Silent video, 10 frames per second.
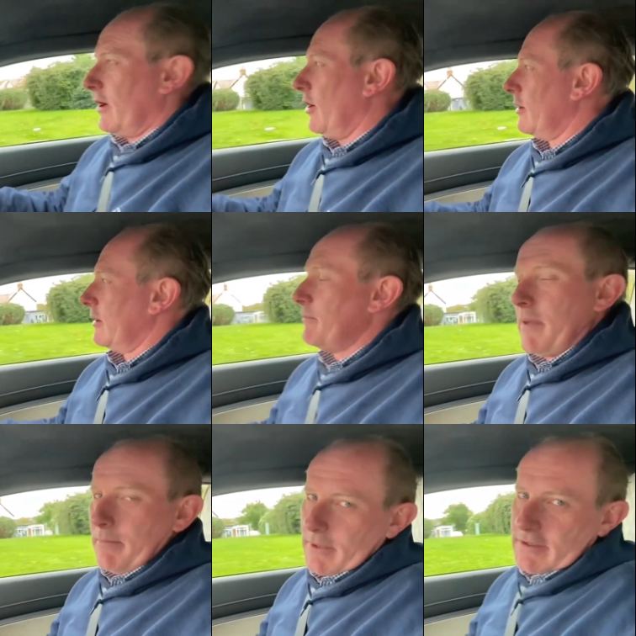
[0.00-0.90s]
Car Club
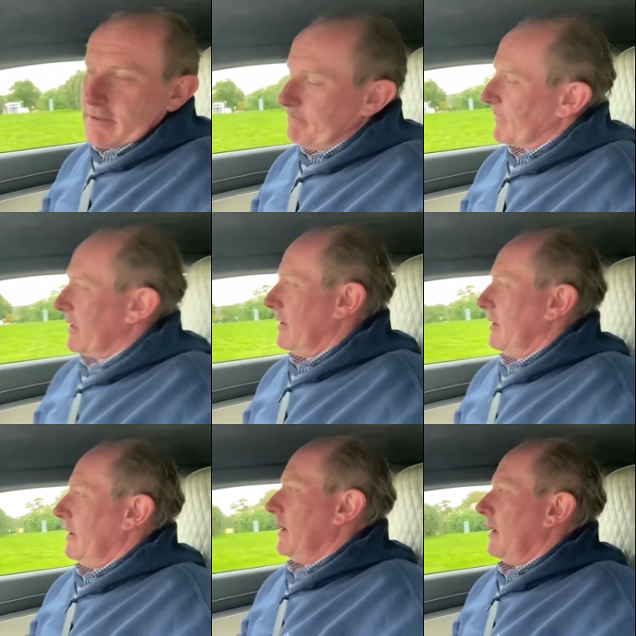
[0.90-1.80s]
members.
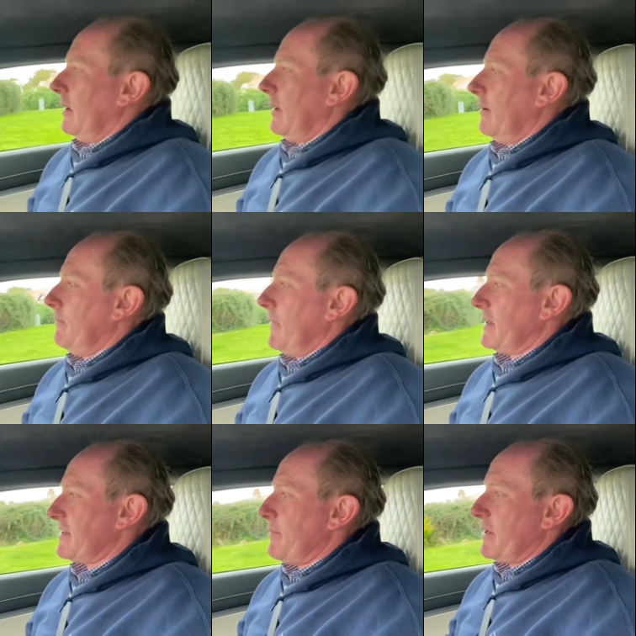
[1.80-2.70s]

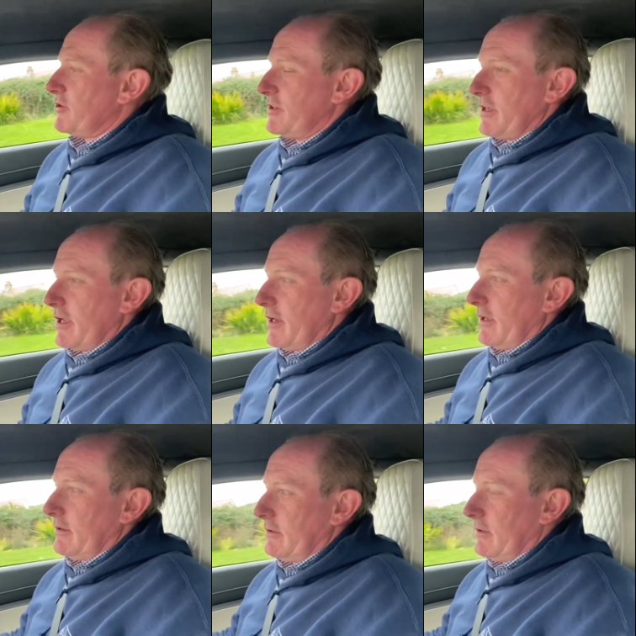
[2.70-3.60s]
As I mentioned
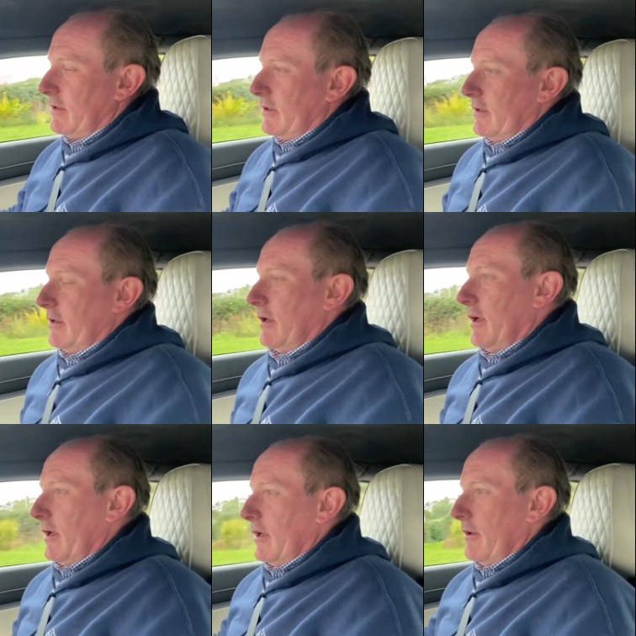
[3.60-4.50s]
earlier,
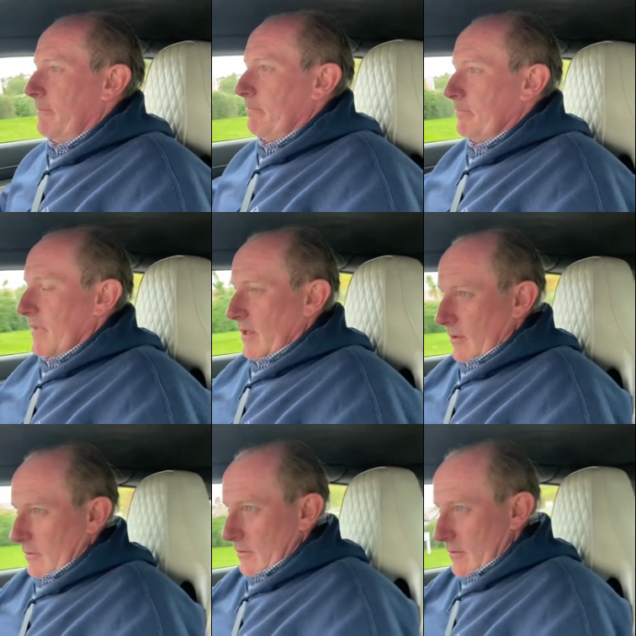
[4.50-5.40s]
there
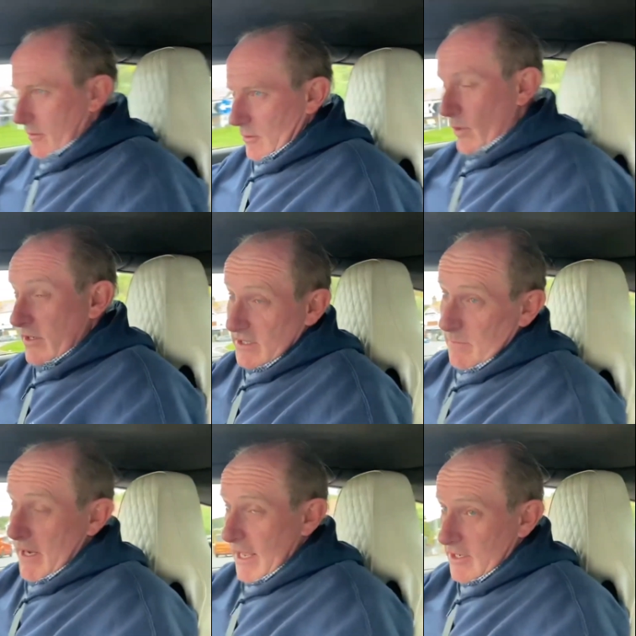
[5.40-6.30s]
weren't as
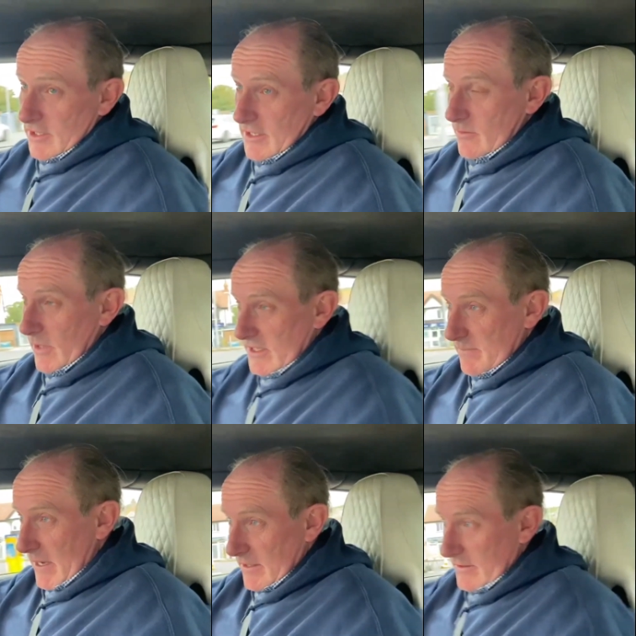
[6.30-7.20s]
many actually as we
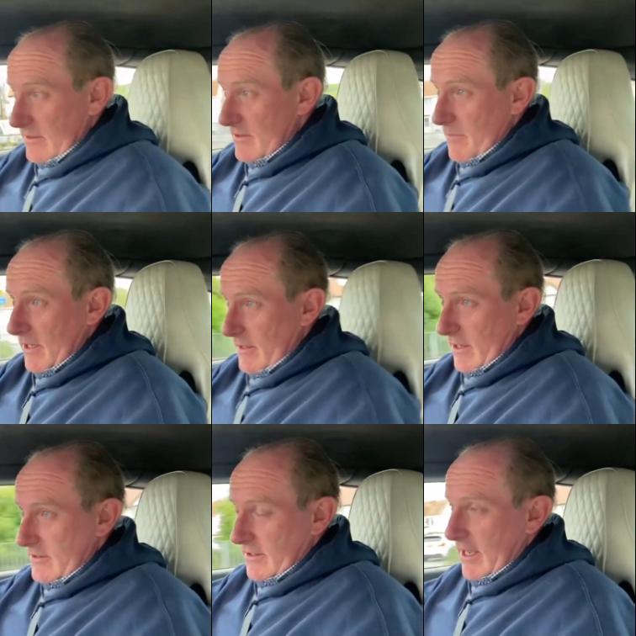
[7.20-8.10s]
expected there to be
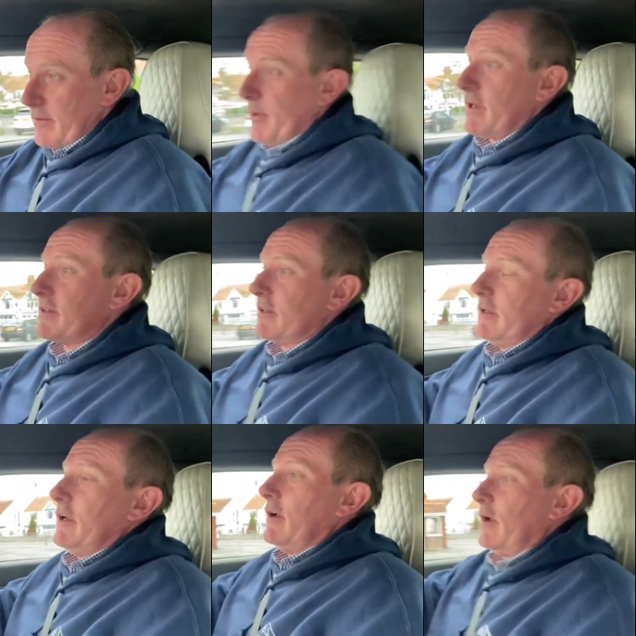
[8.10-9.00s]
there today, but
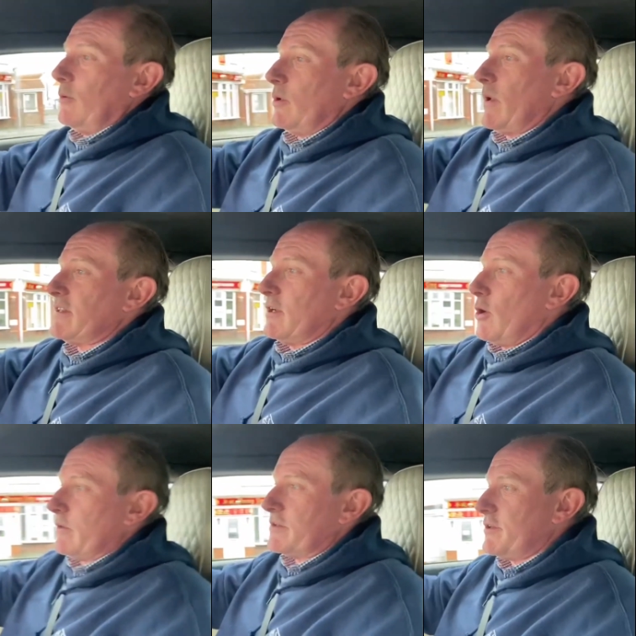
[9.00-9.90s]
we went
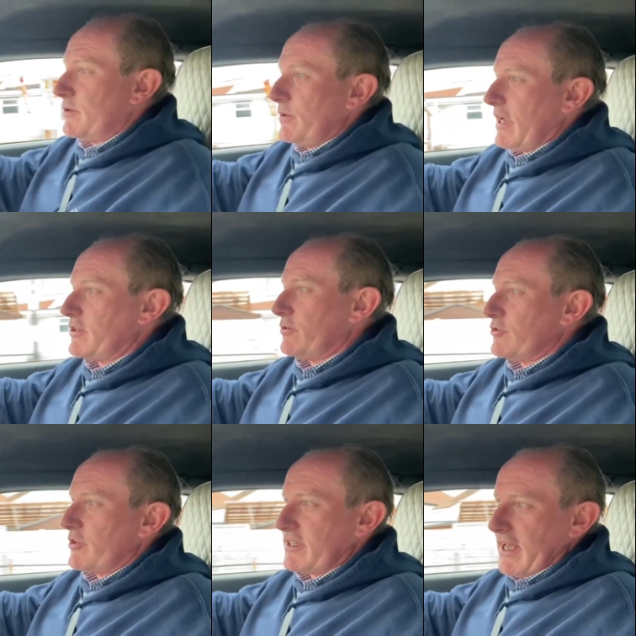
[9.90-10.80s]
along to a National
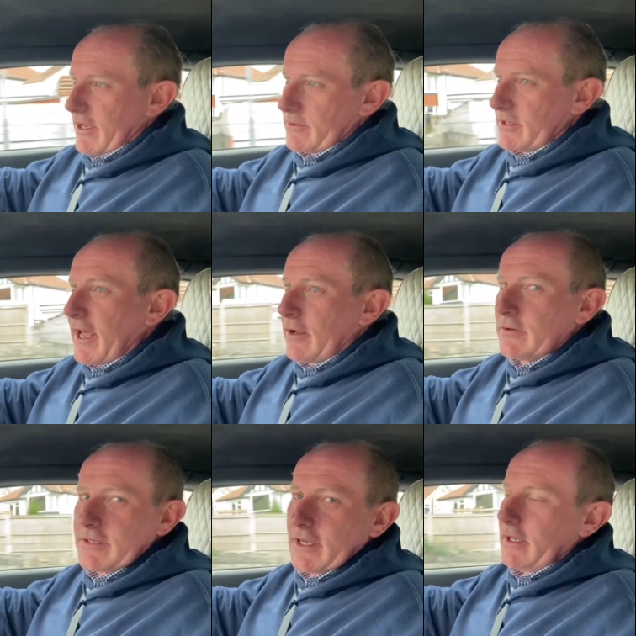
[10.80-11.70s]
Trust house in
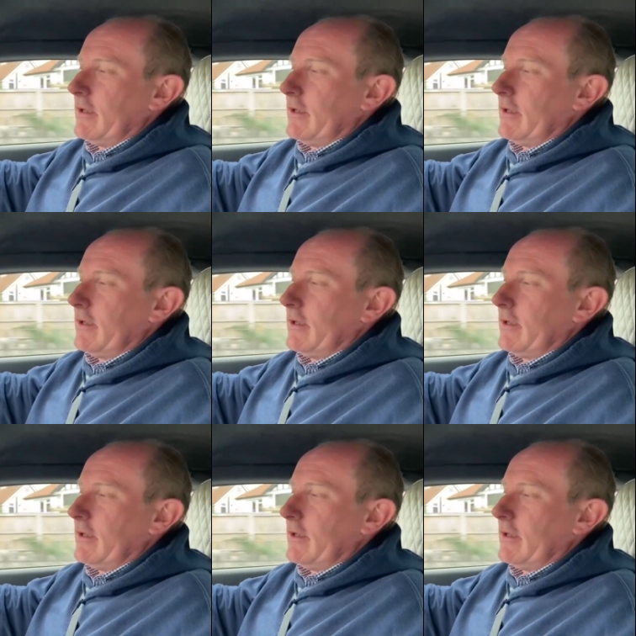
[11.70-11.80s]
Anglesey